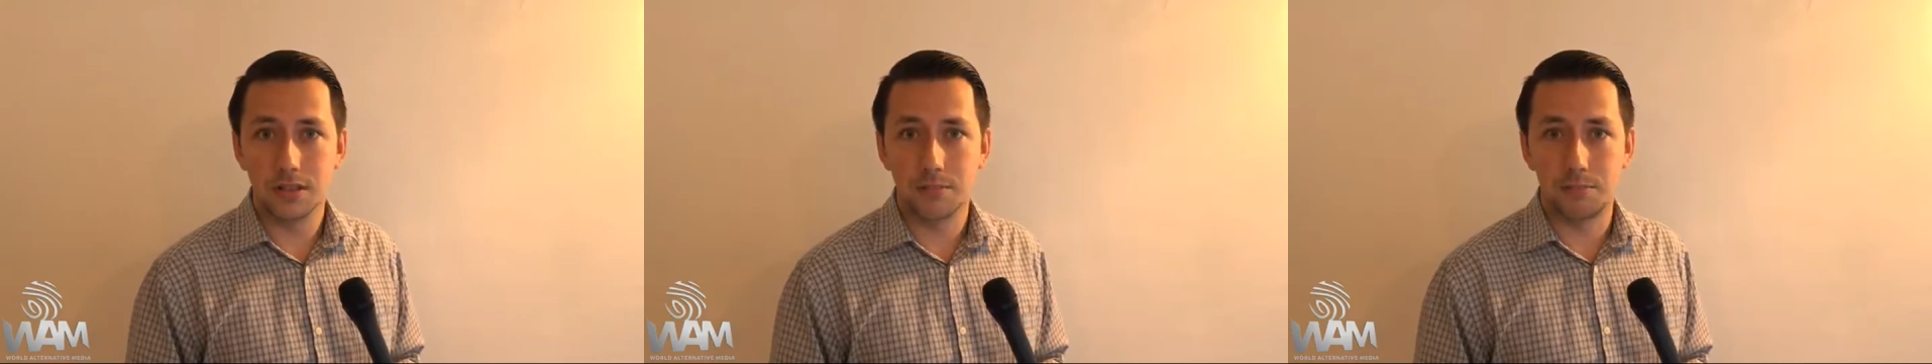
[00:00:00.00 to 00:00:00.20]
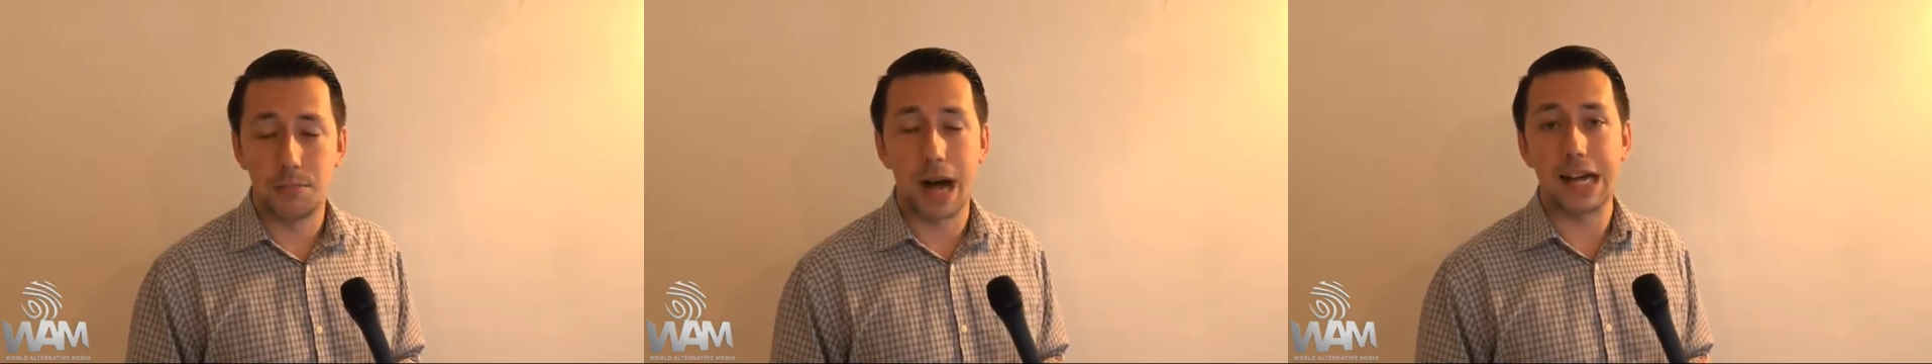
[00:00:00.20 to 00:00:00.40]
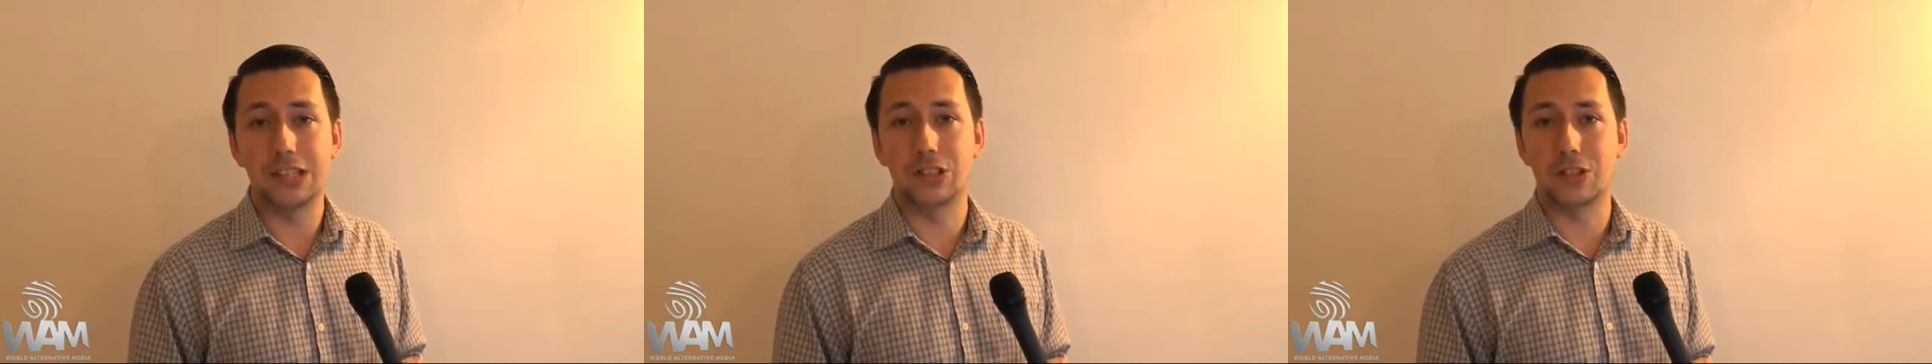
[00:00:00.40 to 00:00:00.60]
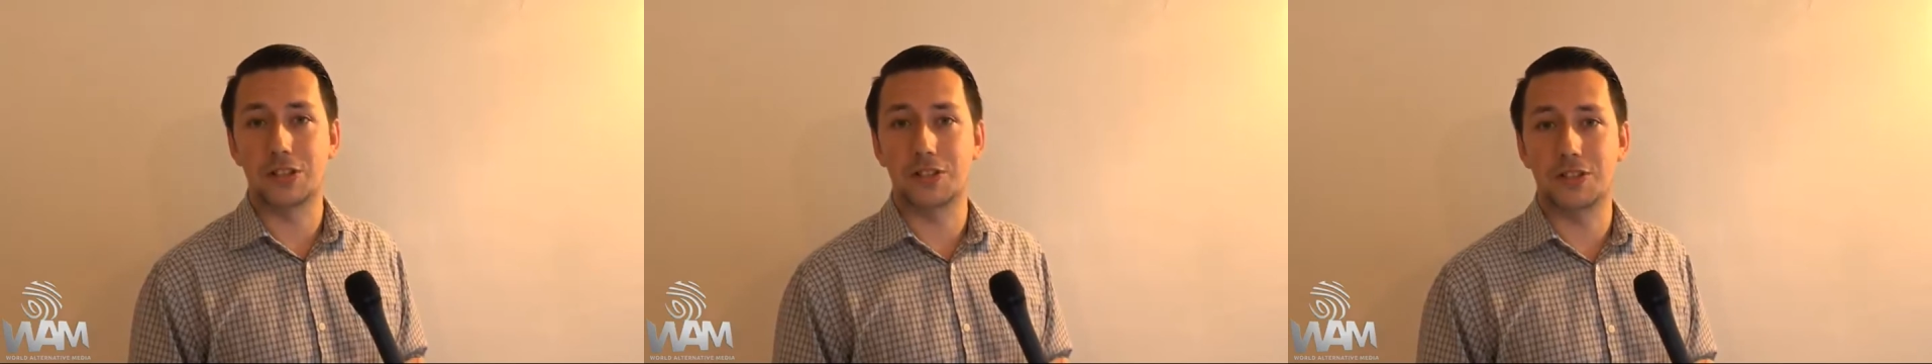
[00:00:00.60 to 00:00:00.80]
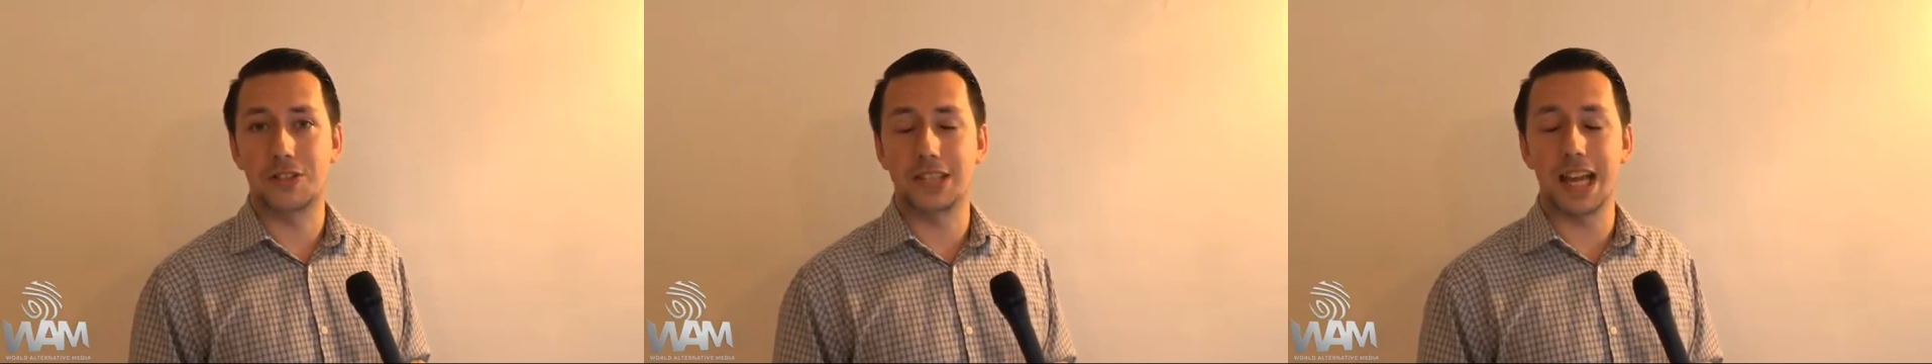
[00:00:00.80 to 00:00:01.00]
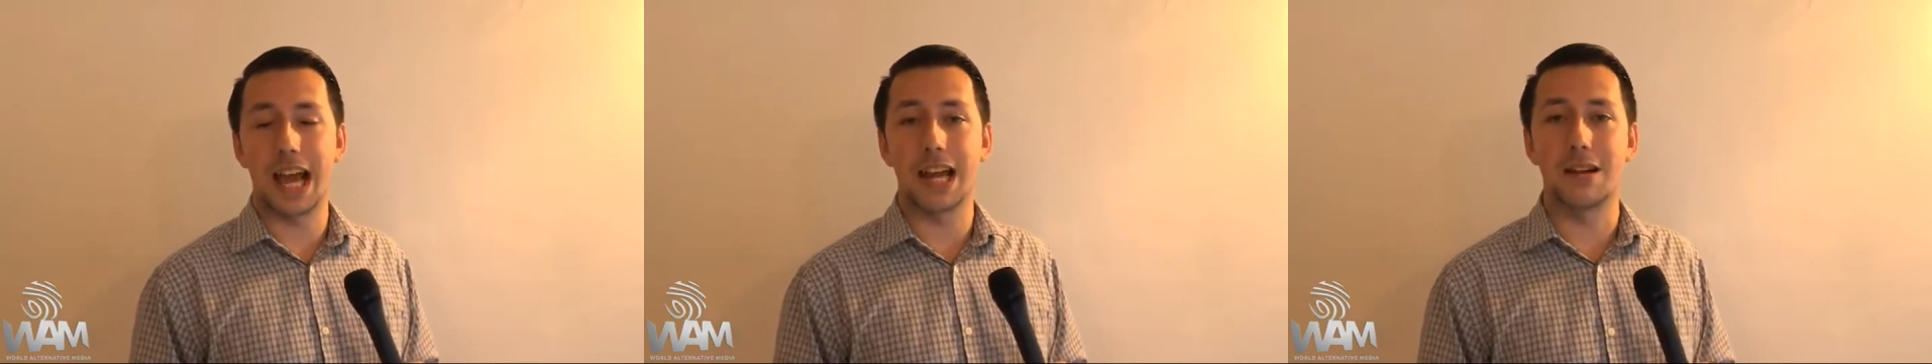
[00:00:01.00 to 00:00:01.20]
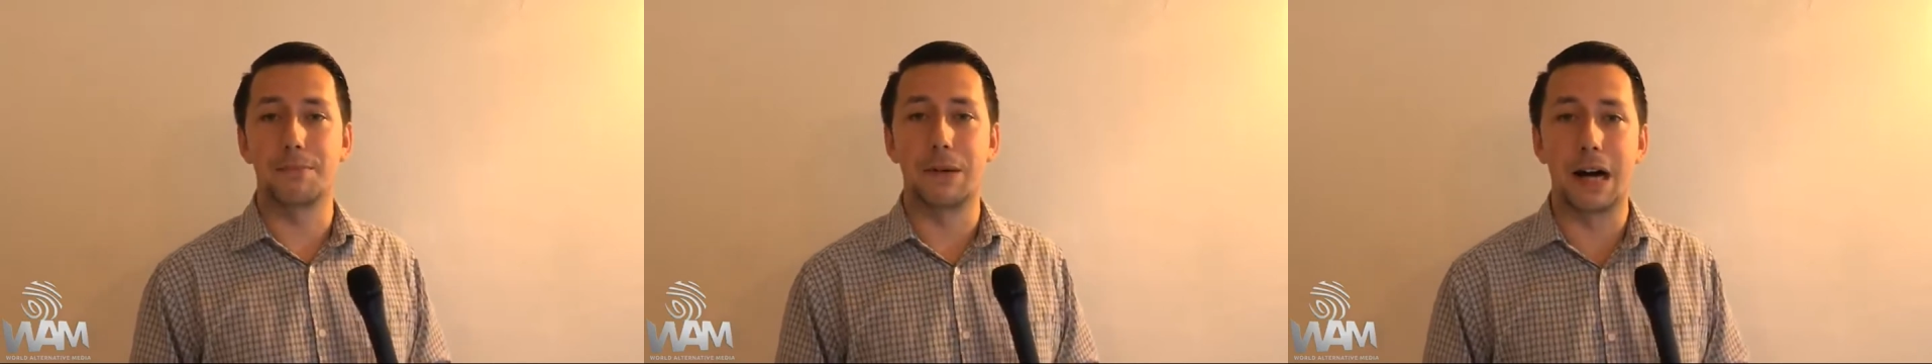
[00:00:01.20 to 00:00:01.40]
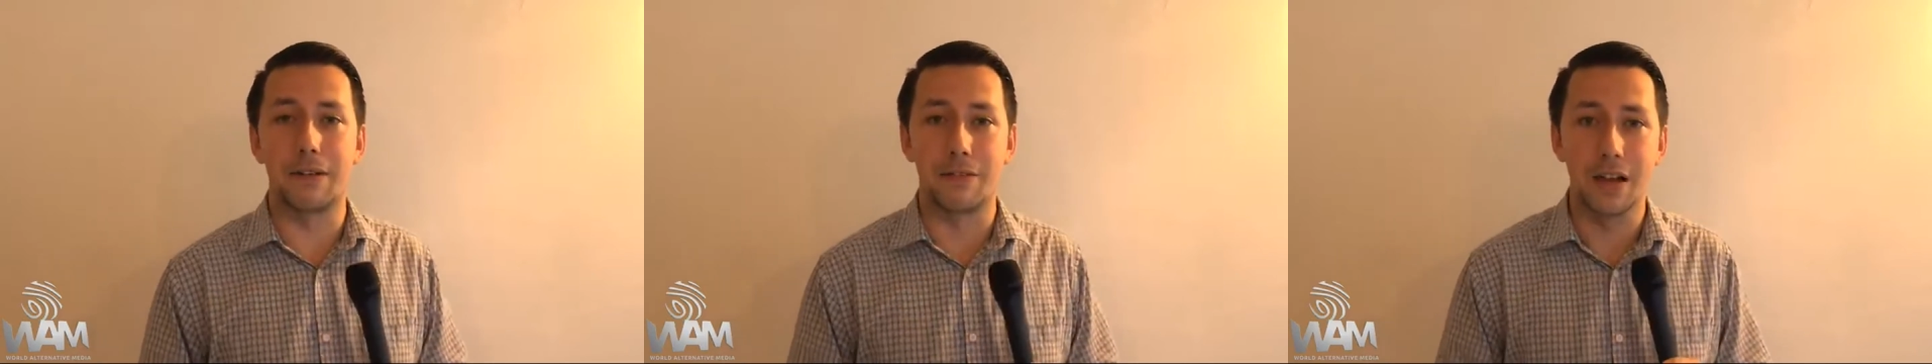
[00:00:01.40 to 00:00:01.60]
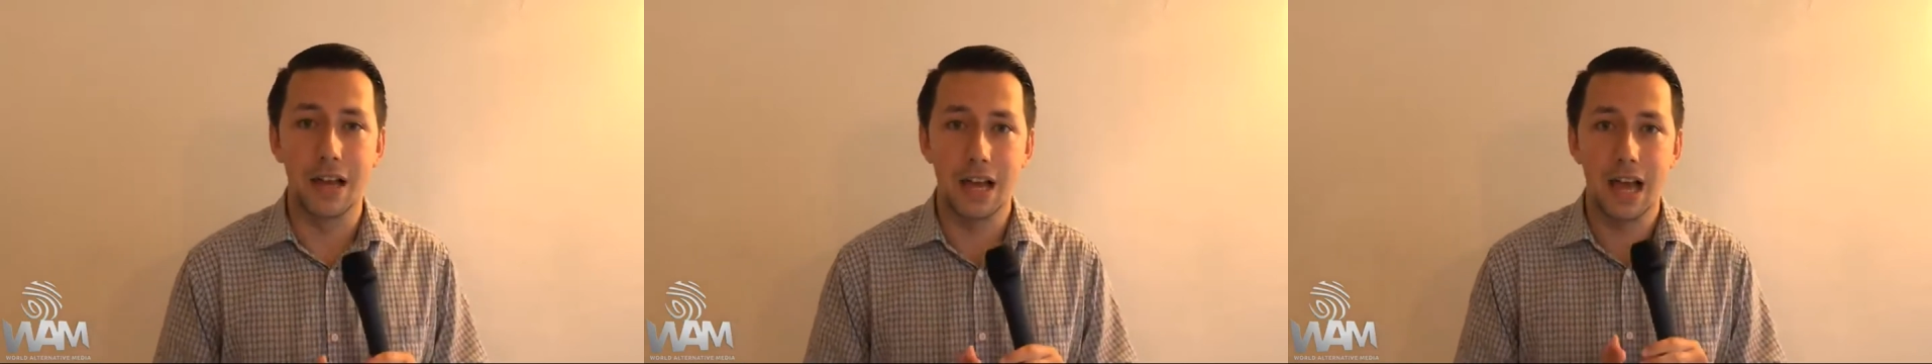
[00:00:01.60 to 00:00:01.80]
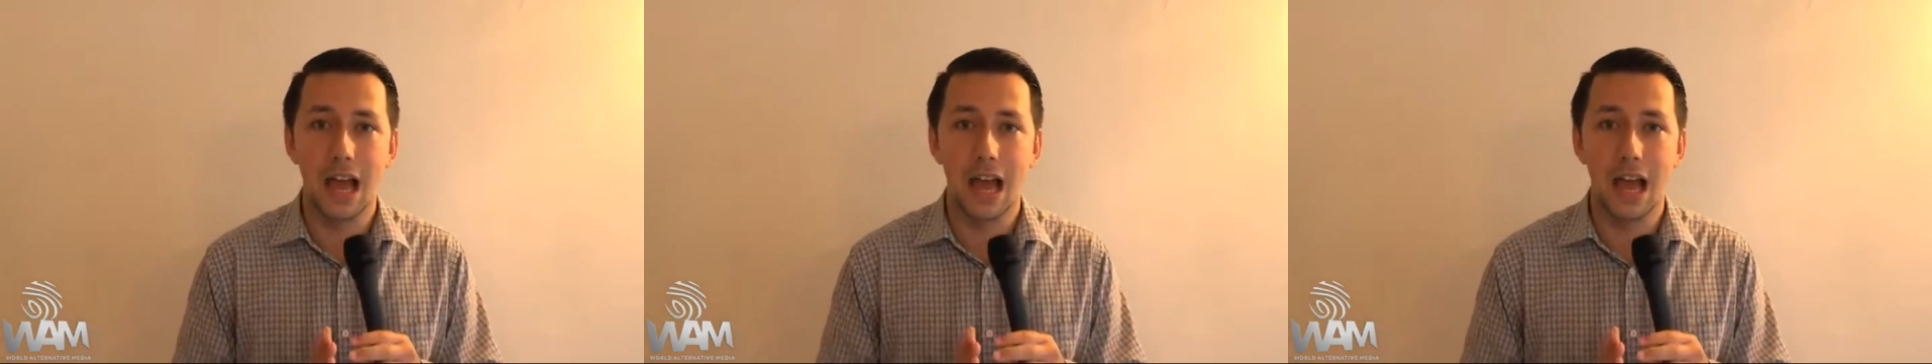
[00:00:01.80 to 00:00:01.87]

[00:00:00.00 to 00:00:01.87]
misers stand above